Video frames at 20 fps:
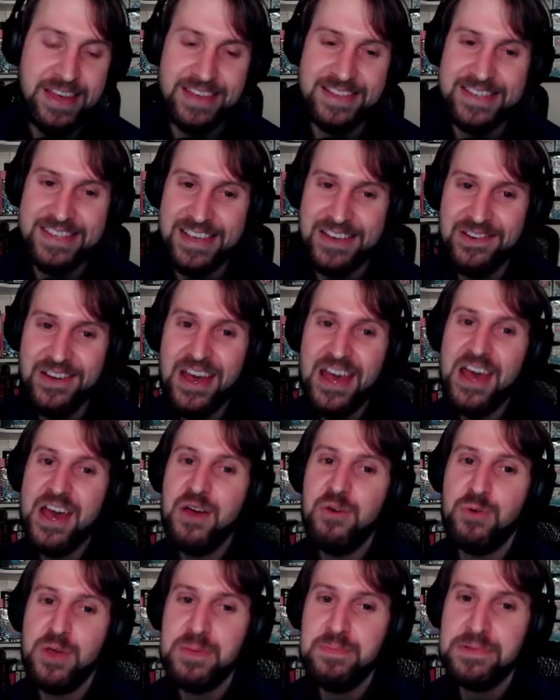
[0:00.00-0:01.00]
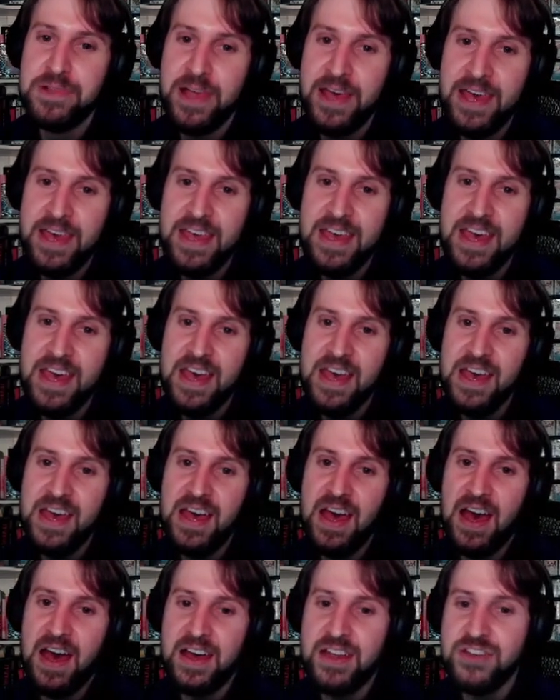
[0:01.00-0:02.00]
So we play
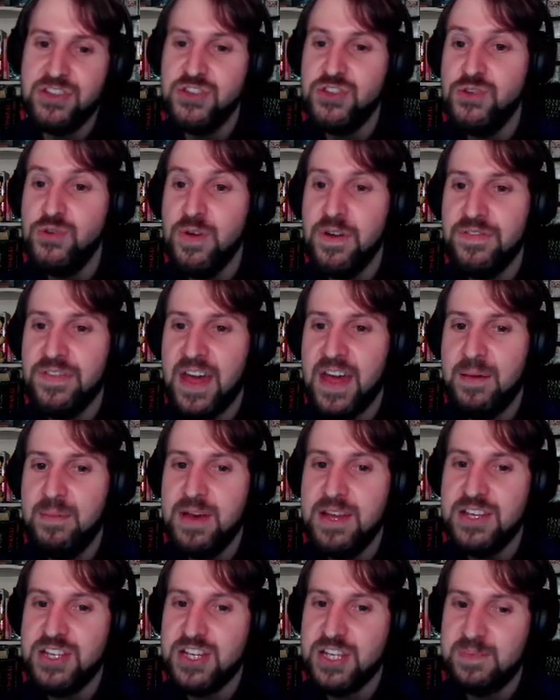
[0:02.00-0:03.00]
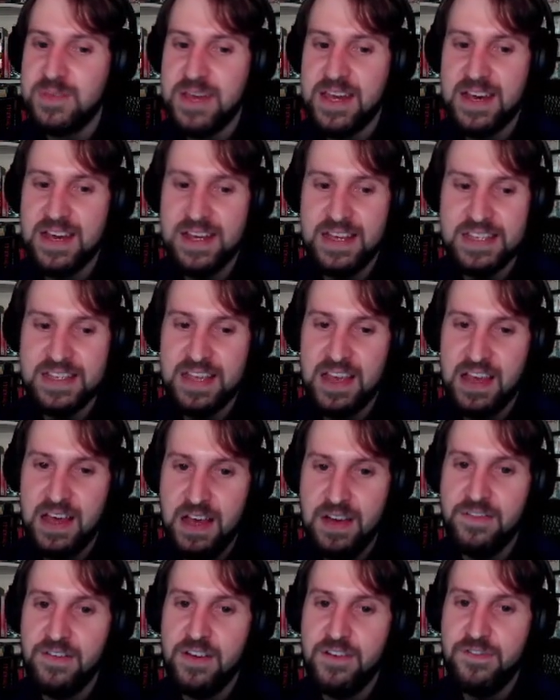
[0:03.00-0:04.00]
2 of them just because
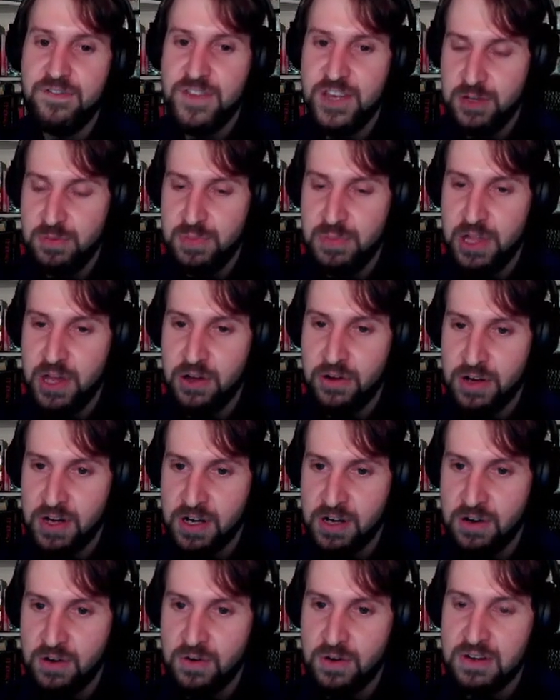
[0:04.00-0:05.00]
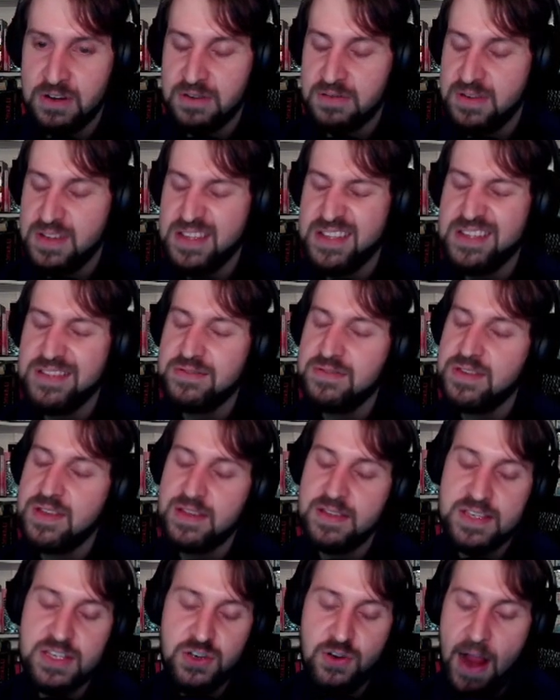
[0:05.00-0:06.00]
of field blower or it's a
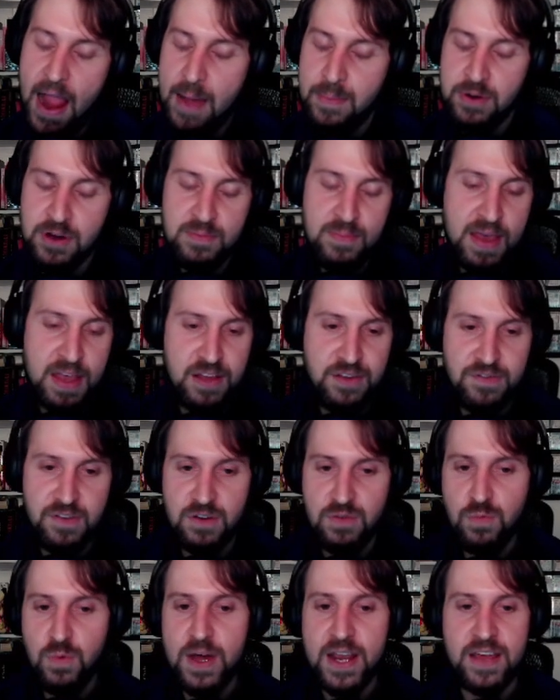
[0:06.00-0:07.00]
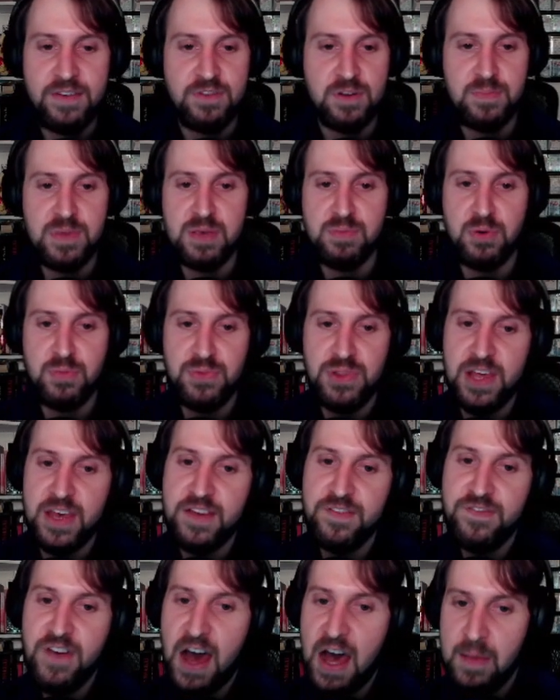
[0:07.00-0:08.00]
scrapper, megaphone, whatever people play,
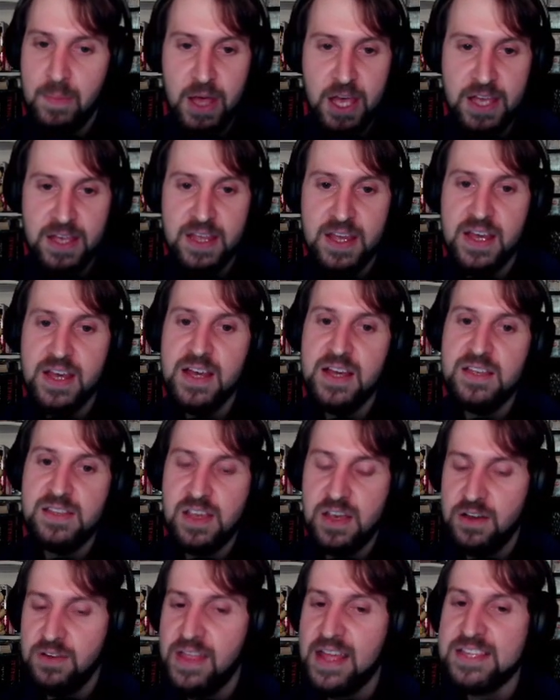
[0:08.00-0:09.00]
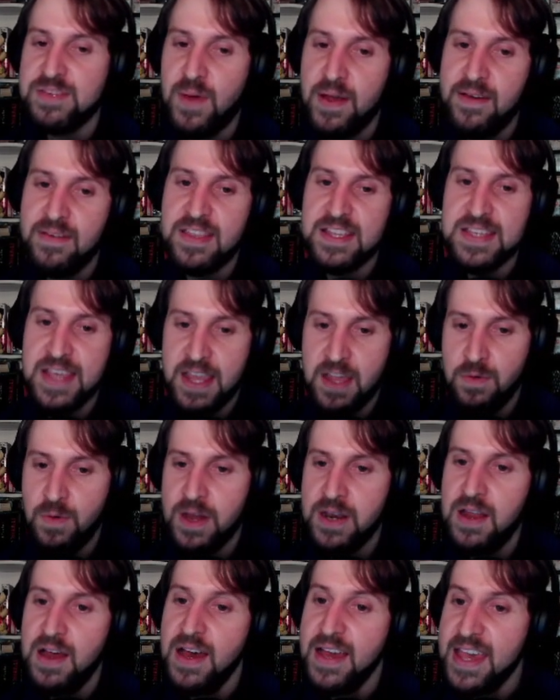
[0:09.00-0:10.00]
Faba. So that's why I have the second
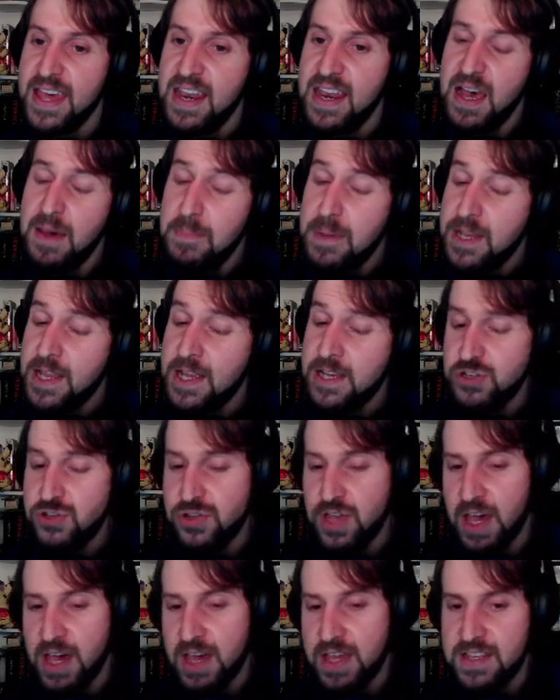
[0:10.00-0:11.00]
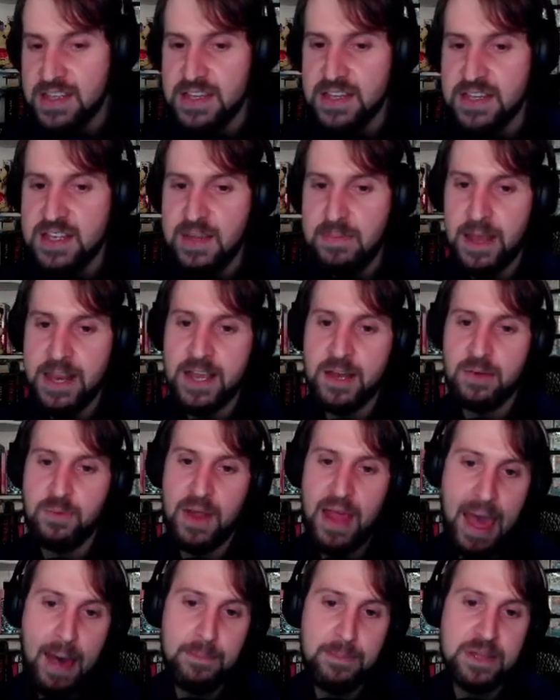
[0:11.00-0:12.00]
one. Again, a potential cut depending on what
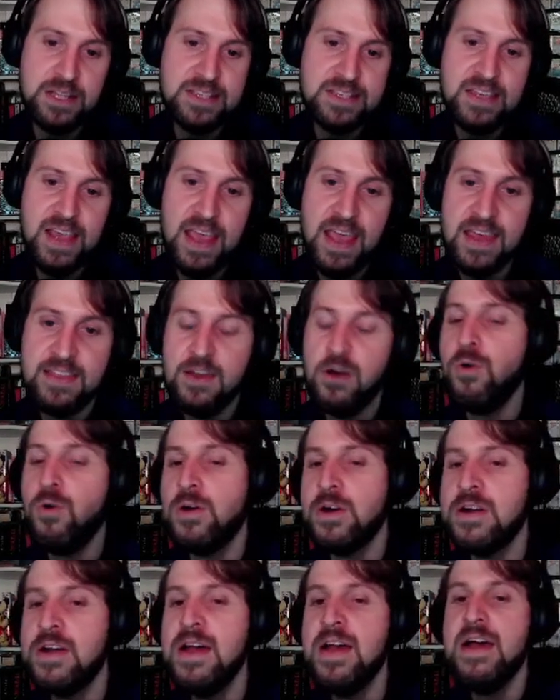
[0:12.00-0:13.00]
happens. And the horn